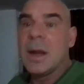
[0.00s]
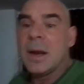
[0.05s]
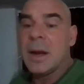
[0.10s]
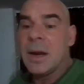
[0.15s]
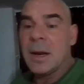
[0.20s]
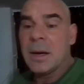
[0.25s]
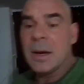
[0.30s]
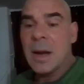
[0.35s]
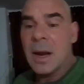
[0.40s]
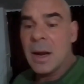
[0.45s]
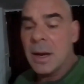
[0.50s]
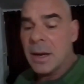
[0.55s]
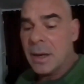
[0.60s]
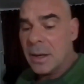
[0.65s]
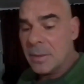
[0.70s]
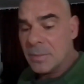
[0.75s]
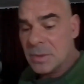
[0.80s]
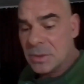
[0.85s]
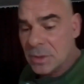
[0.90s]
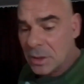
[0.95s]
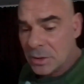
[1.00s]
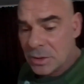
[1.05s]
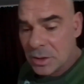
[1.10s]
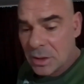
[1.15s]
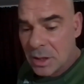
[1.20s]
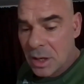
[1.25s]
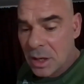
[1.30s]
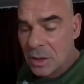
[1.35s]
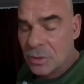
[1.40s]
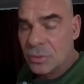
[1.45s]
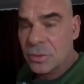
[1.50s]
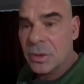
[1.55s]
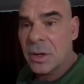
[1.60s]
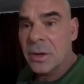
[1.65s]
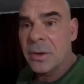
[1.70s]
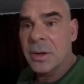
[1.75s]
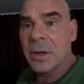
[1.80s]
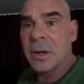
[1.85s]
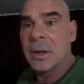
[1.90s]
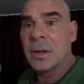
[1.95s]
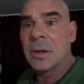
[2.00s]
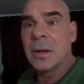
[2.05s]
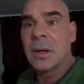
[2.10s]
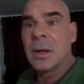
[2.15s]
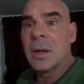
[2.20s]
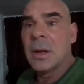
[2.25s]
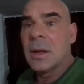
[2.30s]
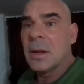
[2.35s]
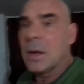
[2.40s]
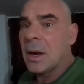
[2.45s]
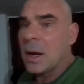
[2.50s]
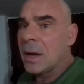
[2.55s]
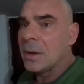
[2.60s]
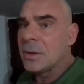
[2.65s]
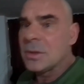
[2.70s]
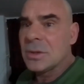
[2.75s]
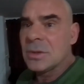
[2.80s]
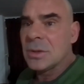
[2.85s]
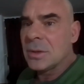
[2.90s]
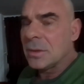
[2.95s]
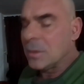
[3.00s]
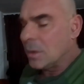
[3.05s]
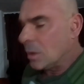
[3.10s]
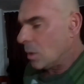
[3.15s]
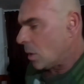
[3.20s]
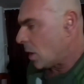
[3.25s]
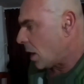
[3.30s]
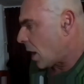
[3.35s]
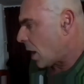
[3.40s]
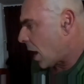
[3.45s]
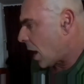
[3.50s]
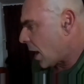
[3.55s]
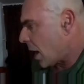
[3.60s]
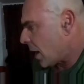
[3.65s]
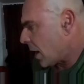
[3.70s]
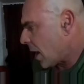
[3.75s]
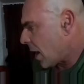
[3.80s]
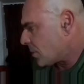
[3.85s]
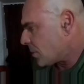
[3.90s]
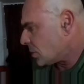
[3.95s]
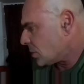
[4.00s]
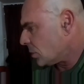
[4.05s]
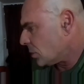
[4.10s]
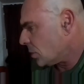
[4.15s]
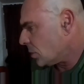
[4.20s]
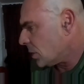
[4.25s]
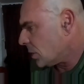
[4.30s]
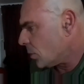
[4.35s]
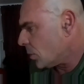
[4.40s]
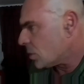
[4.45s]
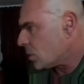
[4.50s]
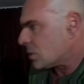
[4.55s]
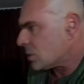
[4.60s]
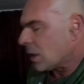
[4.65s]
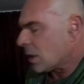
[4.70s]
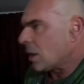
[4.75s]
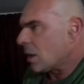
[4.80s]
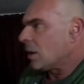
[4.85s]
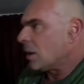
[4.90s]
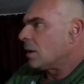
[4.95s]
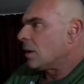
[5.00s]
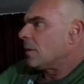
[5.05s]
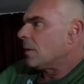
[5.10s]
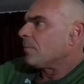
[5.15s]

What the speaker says: And I am such a contrarian that I absolutely will say,